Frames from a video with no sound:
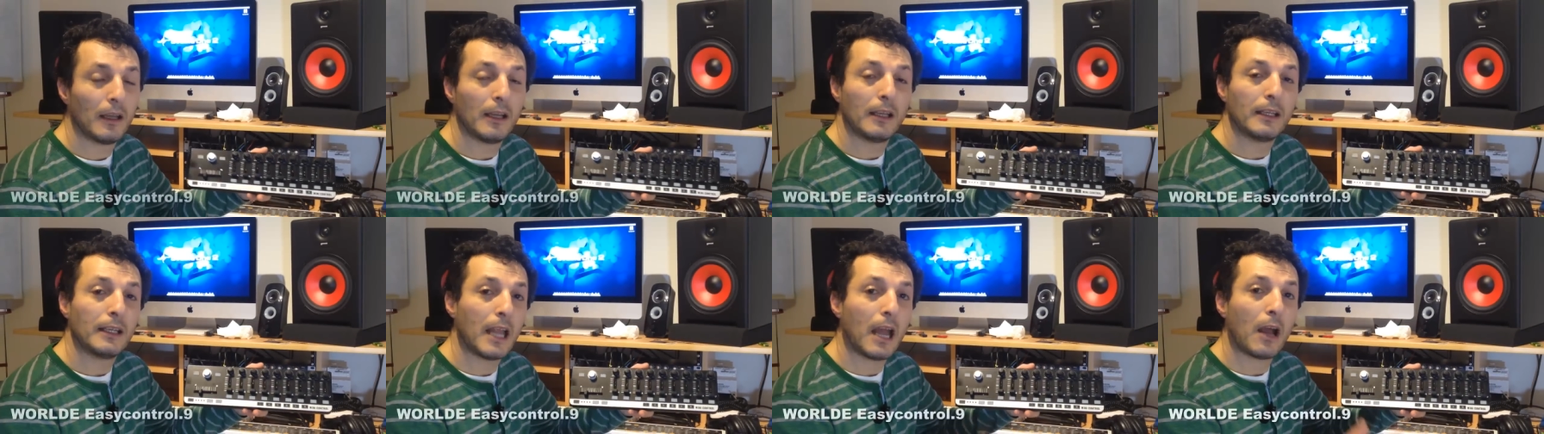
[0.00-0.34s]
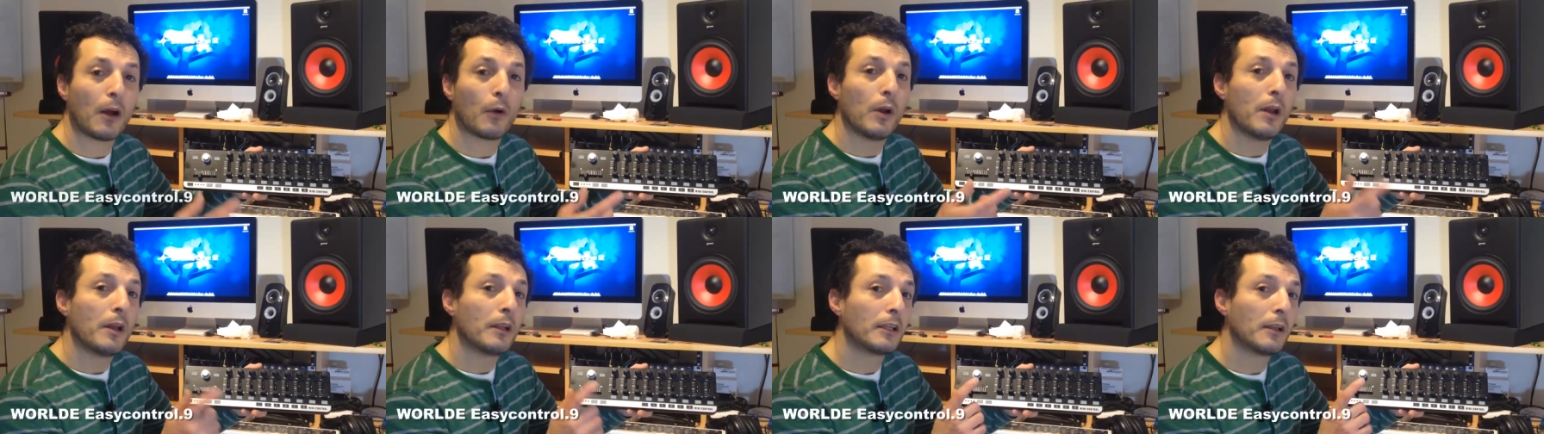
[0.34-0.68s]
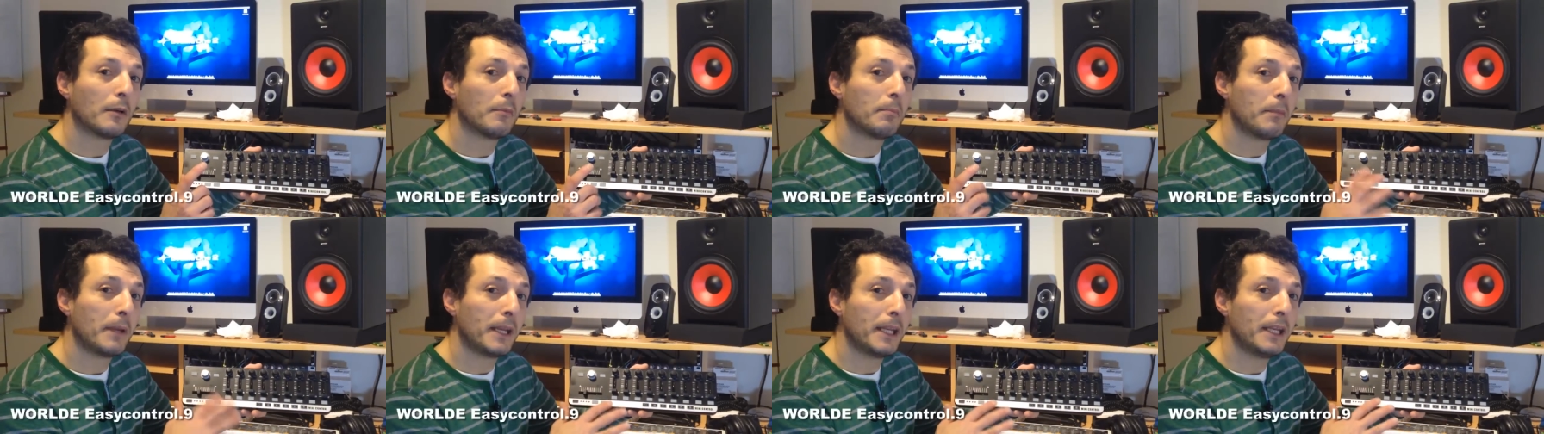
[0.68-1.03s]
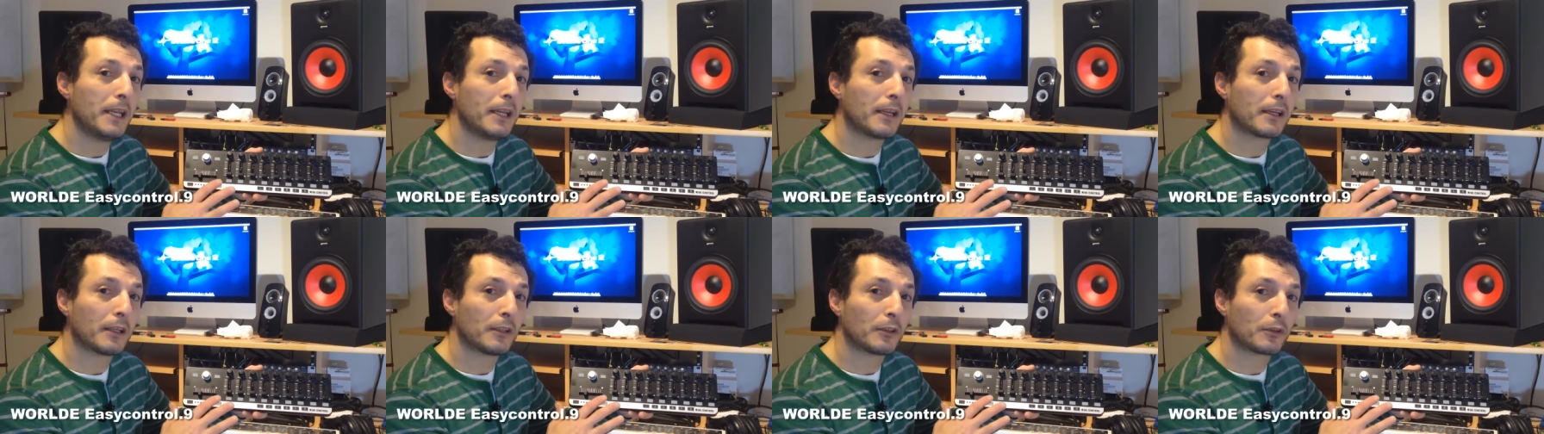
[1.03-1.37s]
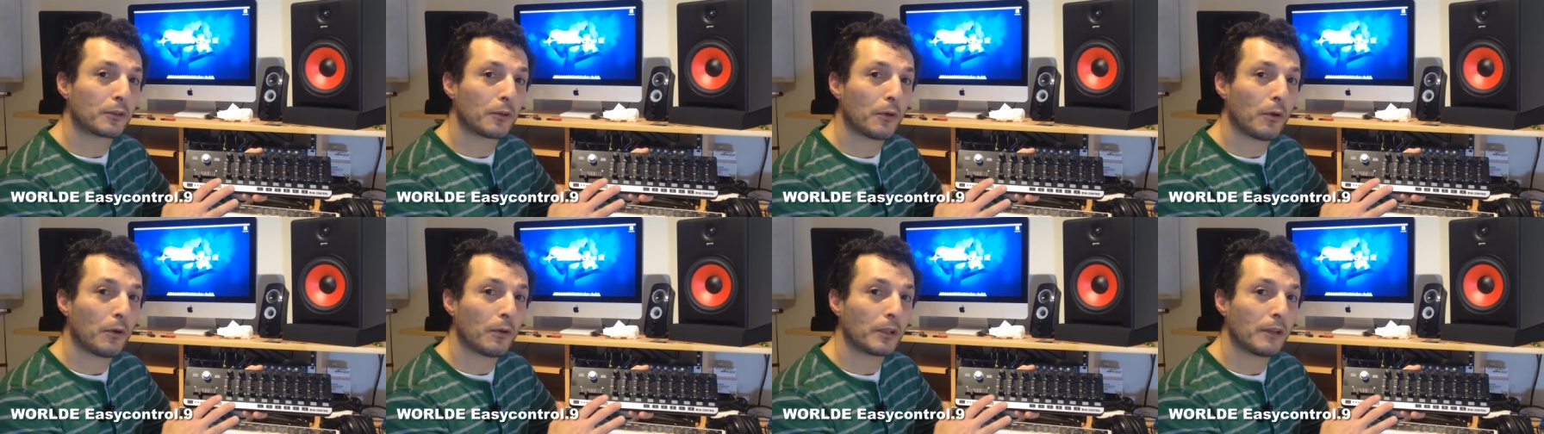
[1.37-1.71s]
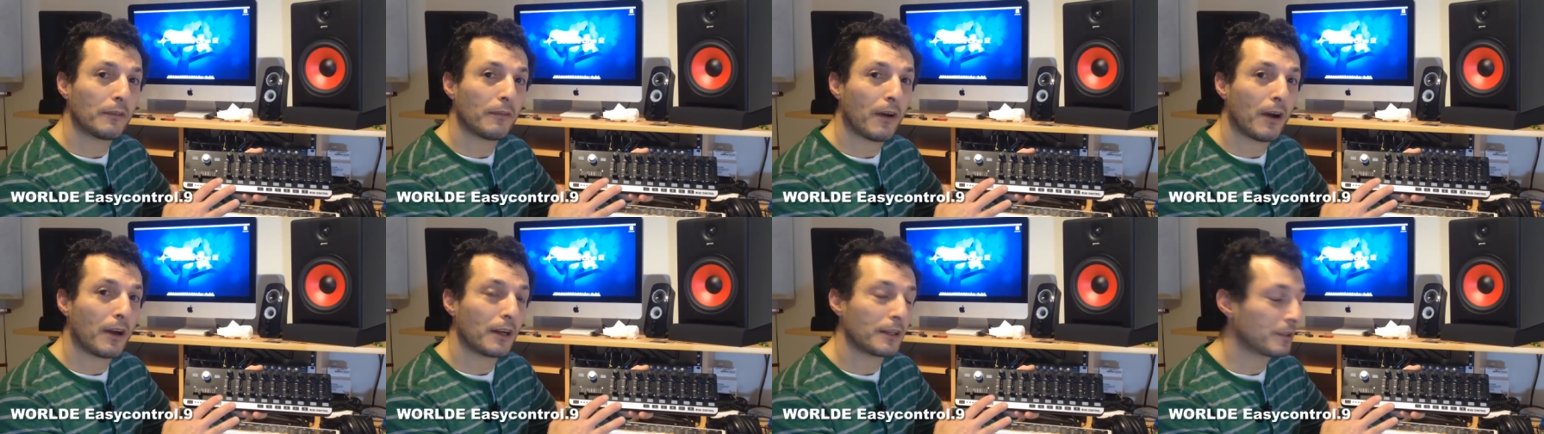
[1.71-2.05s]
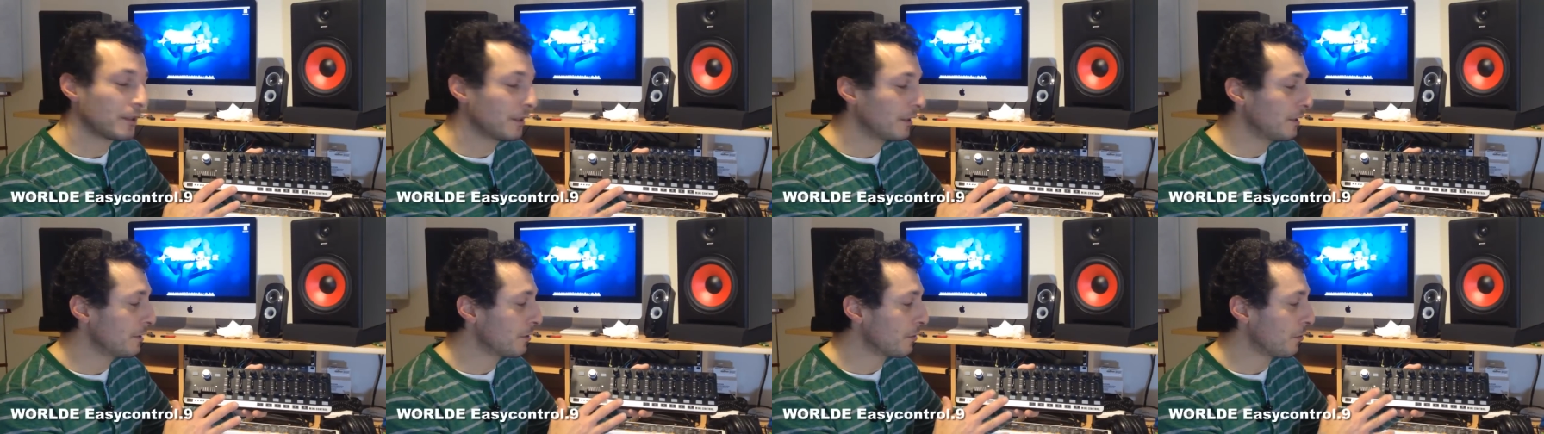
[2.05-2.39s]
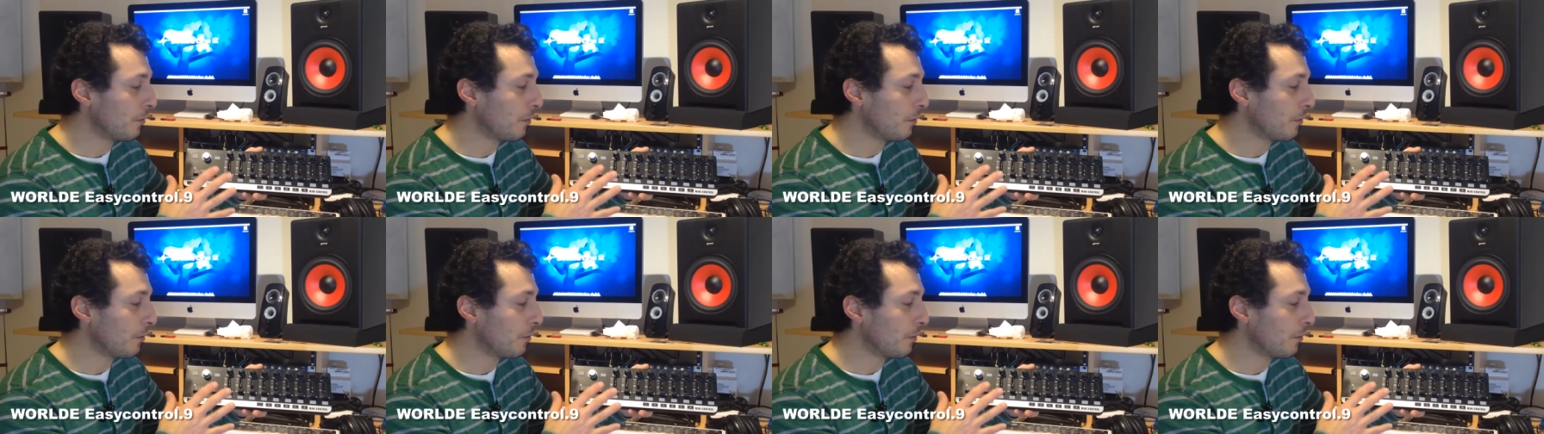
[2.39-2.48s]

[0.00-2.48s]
Now, the MIDI control devices